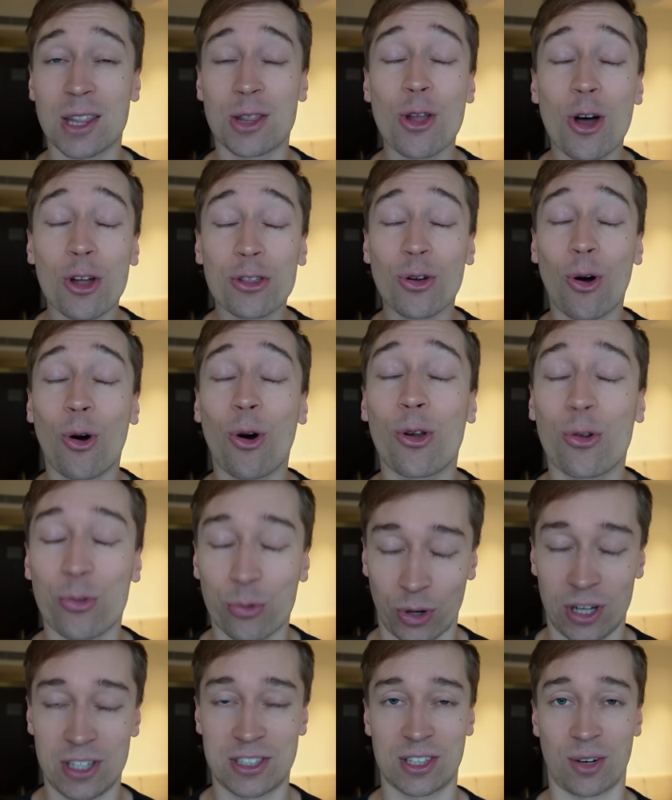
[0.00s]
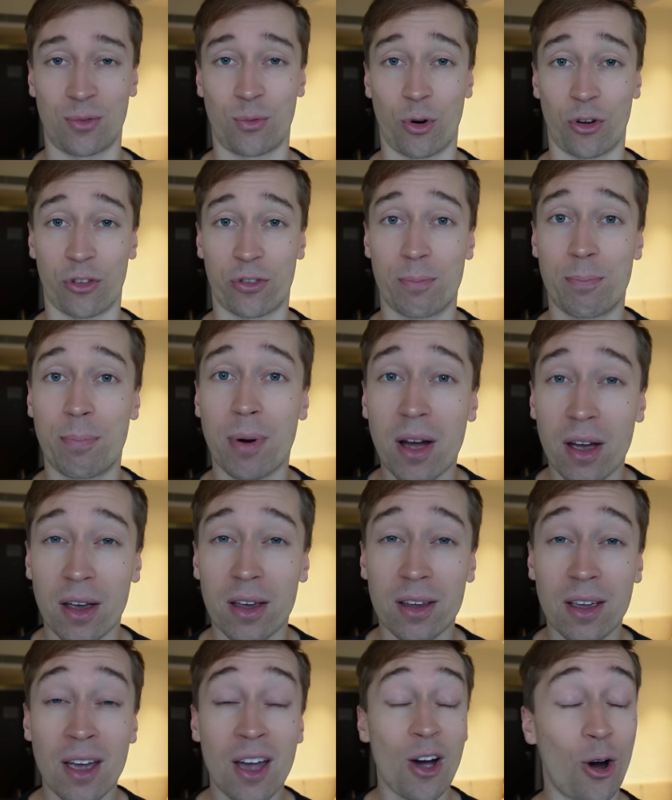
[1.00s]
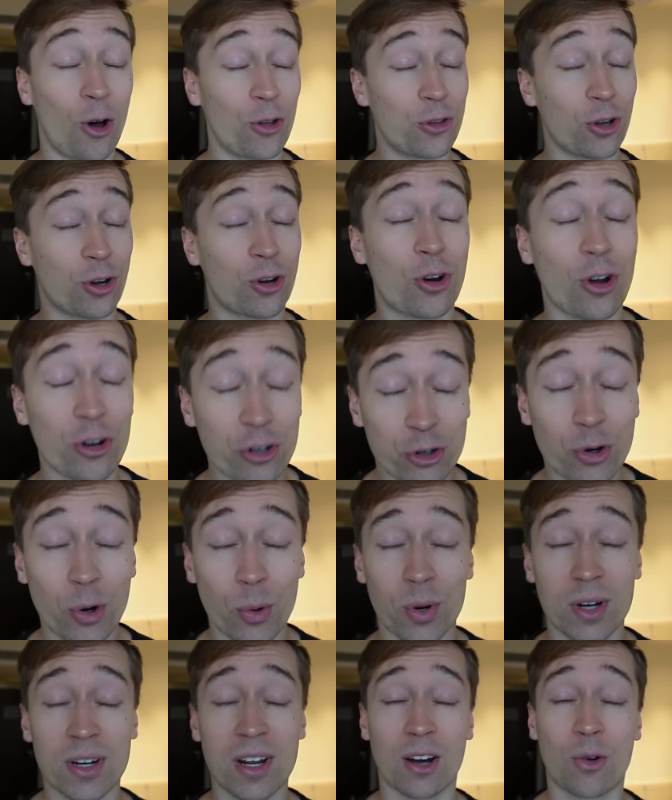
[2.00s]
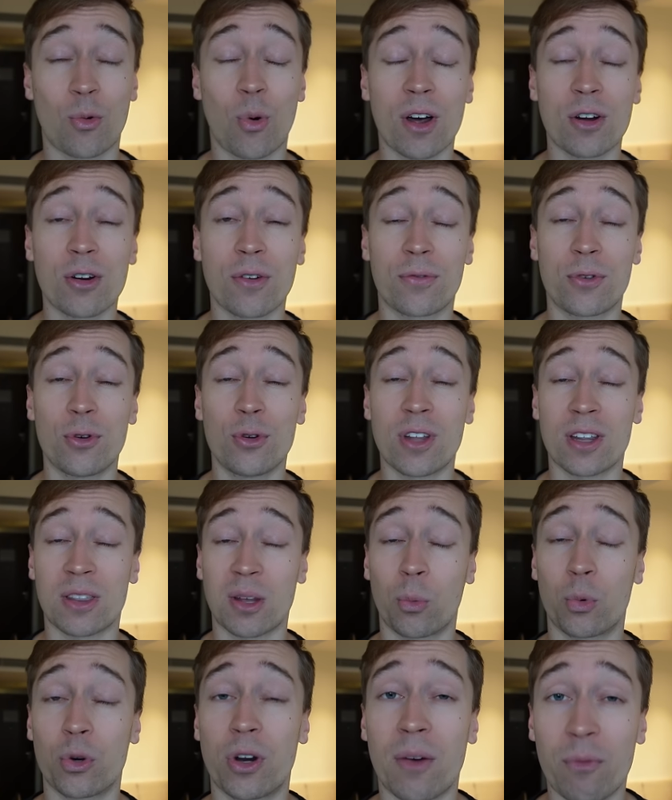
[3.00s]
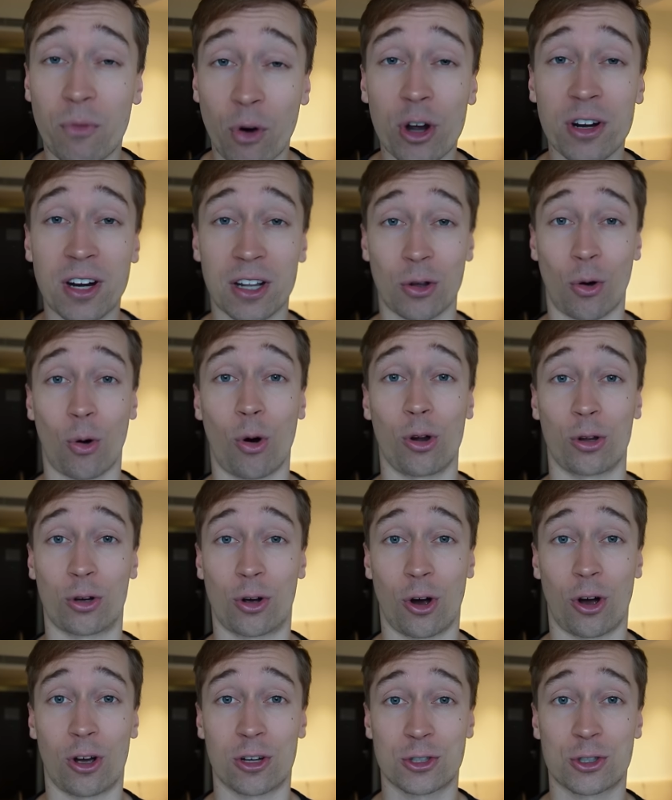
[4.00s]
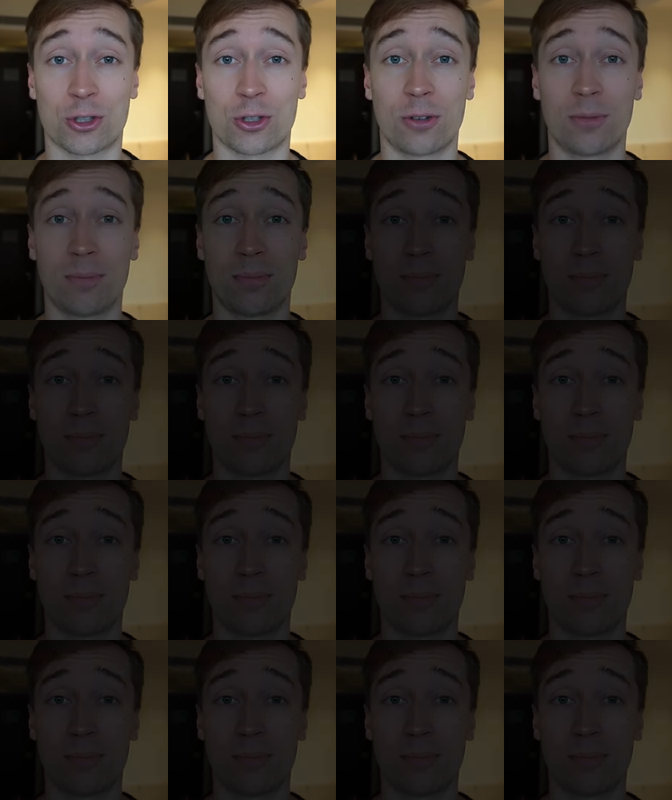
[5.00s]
that not all REITs are worth buying. On the contrary, there are quite a few that I would avoid at all cost.